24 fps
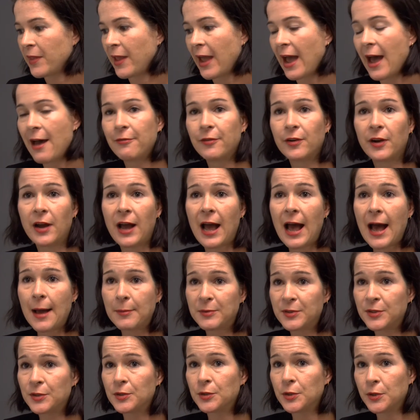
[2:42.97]
Africa
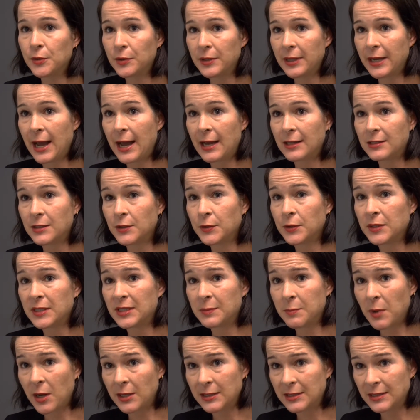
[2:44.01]
absolutely has a
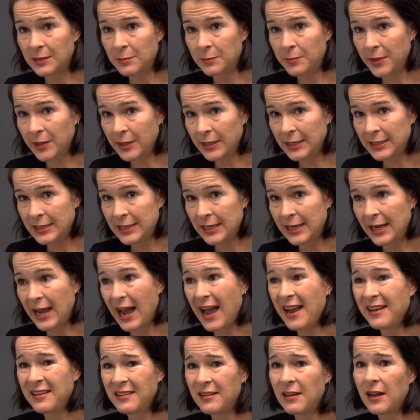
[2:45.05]
responsibility
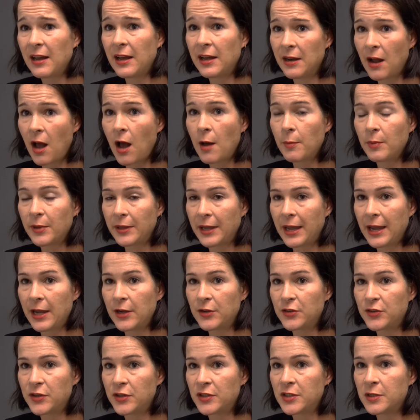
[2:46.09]
and an
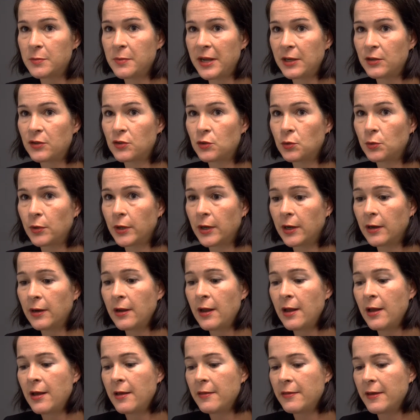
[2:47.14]
obligation to make sure
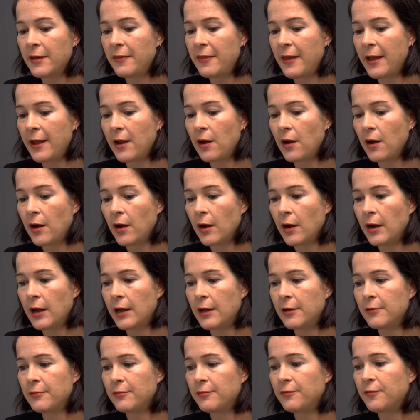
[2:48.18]
that they are
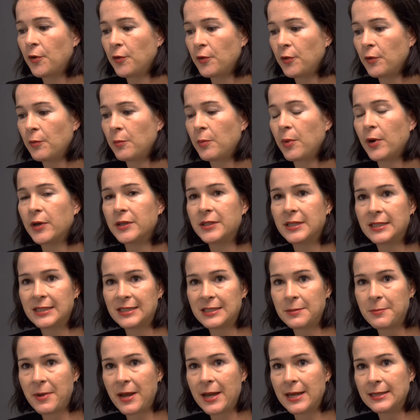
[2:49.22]
full
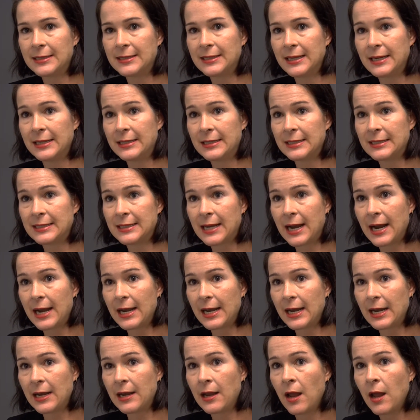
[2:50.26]
participants in
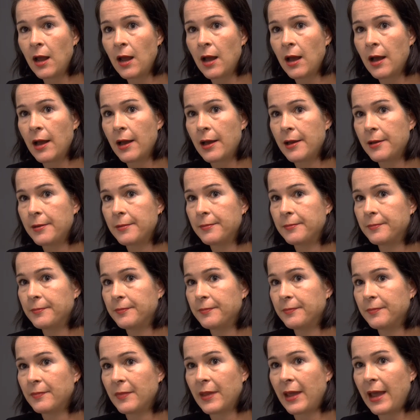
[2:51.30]
deciding
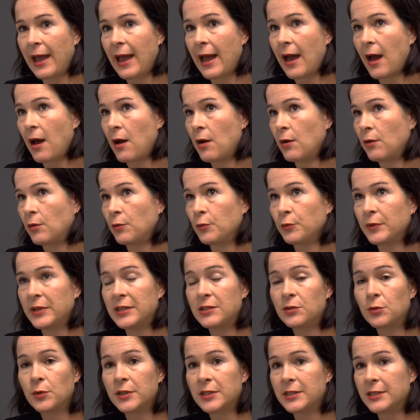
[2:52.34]
how
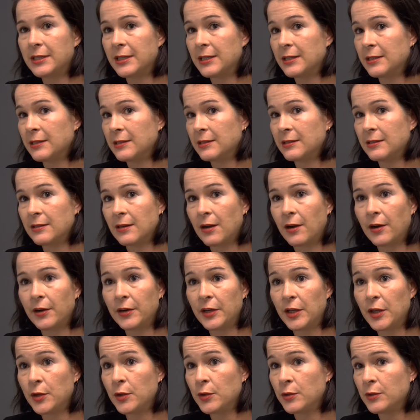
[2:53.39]
resources are
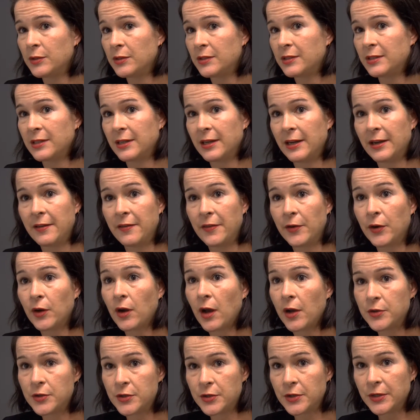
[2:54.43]
used in their
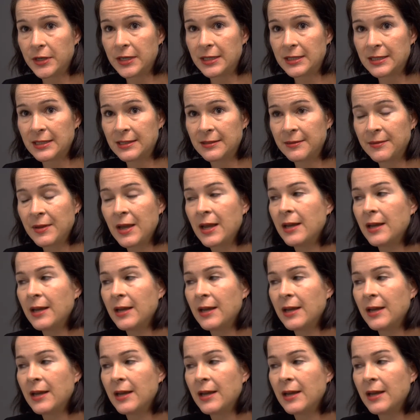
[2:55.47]
countries.